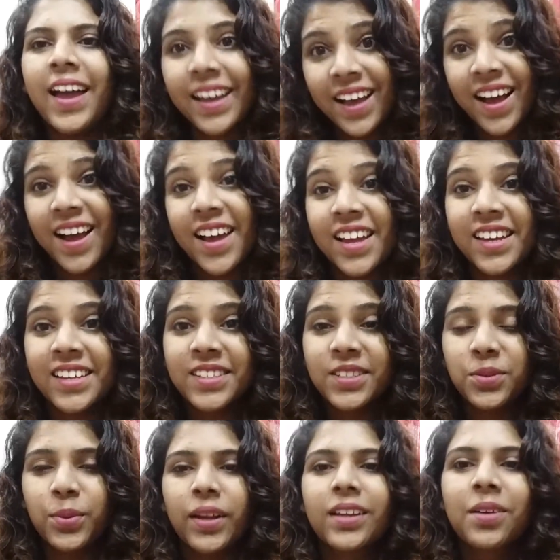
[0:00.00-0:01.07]

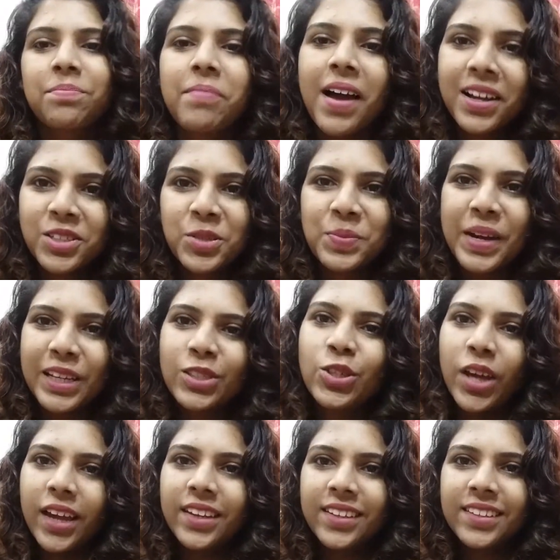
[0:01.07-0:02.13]
Guys, welcome back to my
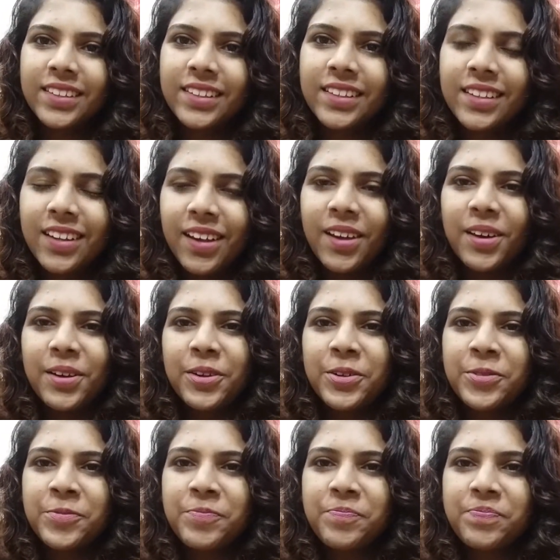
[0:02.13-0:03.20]
channel.
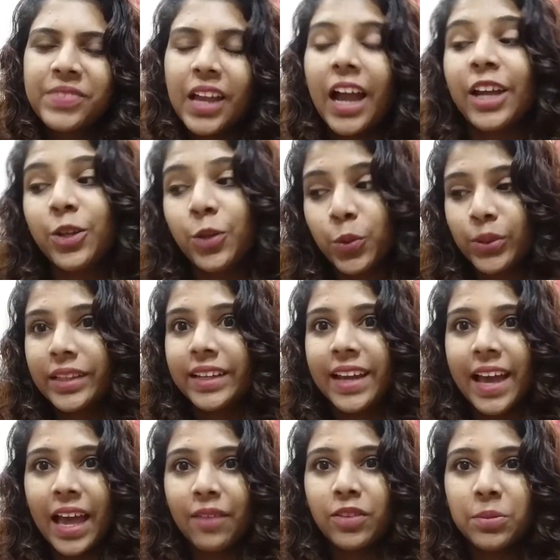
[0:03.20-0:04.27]
I know that I
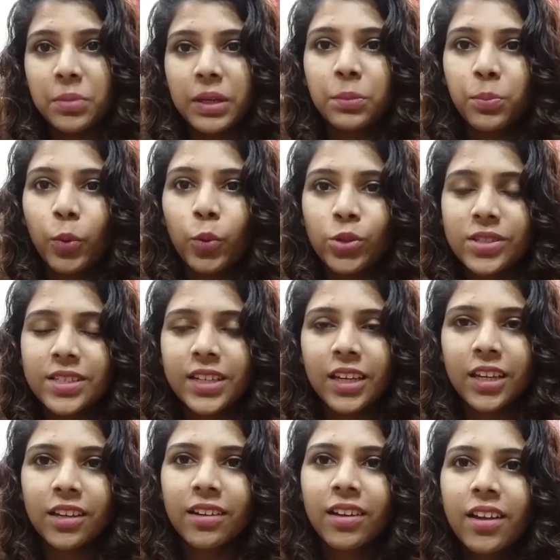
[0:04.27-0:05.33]
haven't been
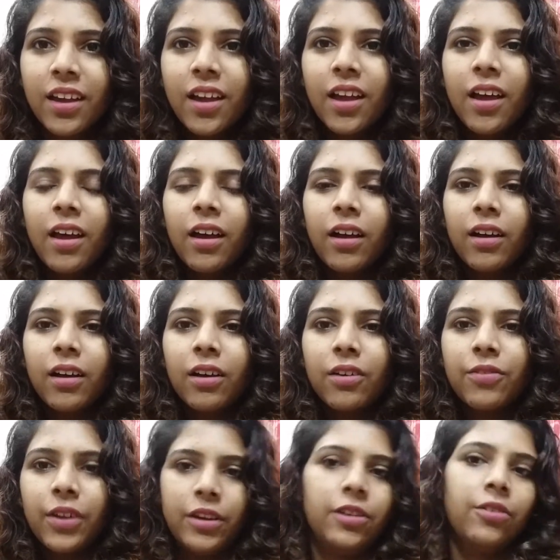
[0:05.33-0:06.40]
posting
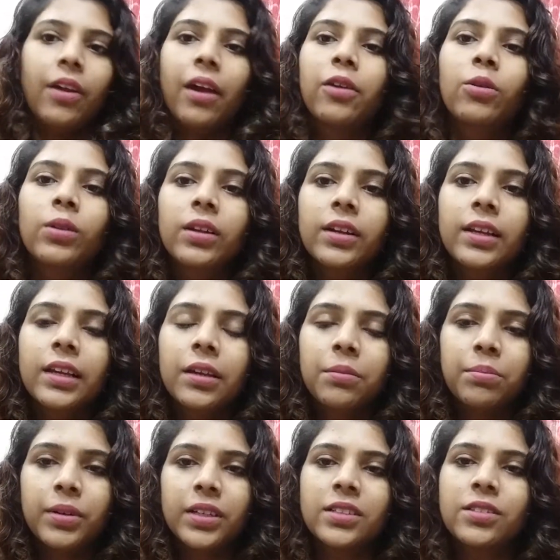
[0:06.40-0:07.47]
very regularly,
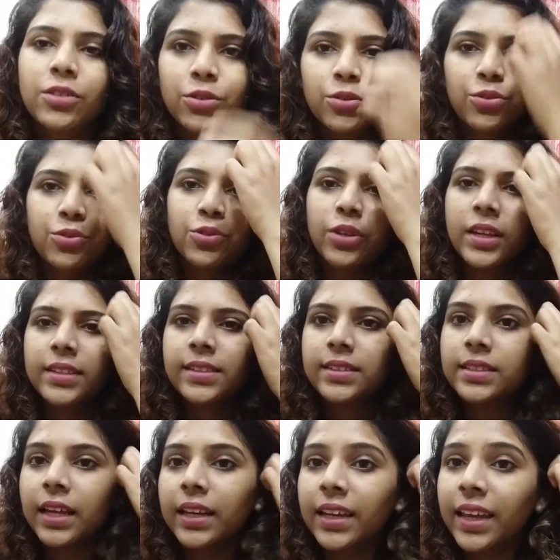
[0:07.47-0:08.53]
but today is a
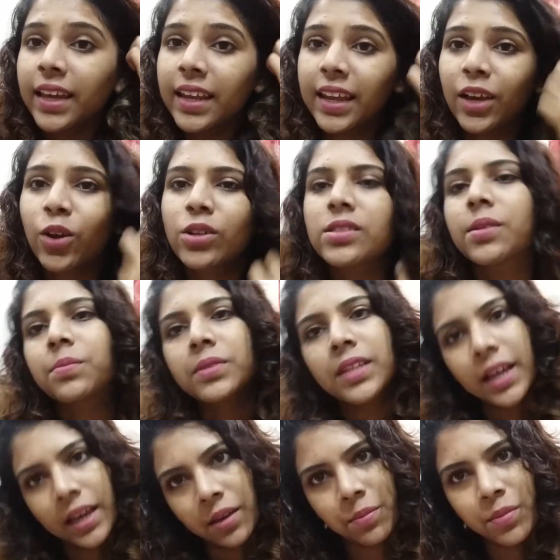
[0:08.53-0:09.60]
Sunday and I got some
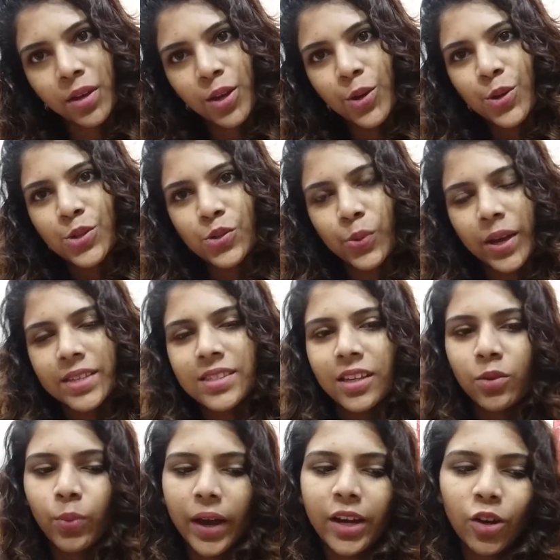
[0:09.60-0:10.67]
time, so I
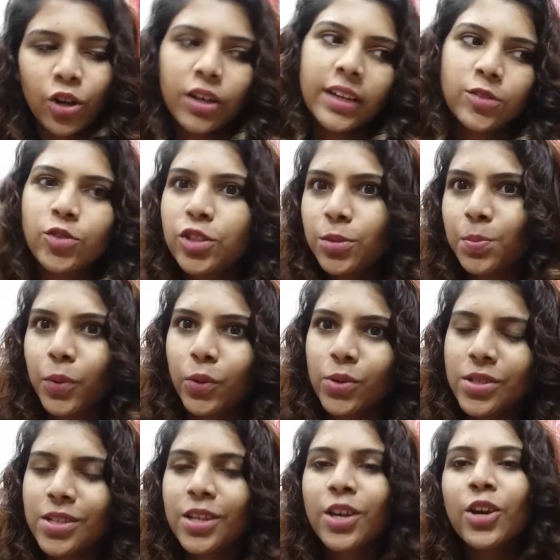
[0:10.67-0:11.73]
said why not, let's just
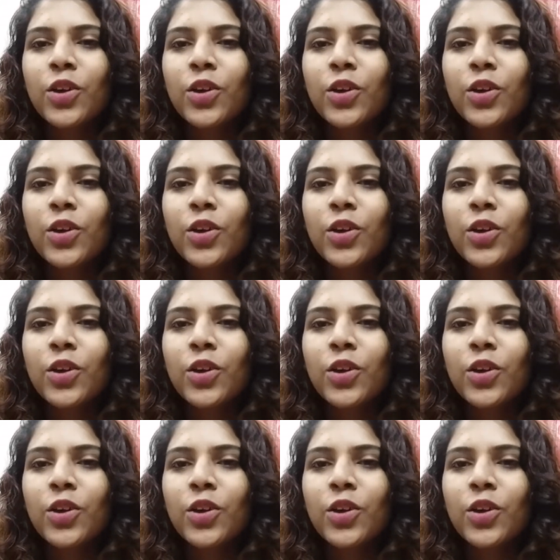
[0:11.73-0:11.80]
post.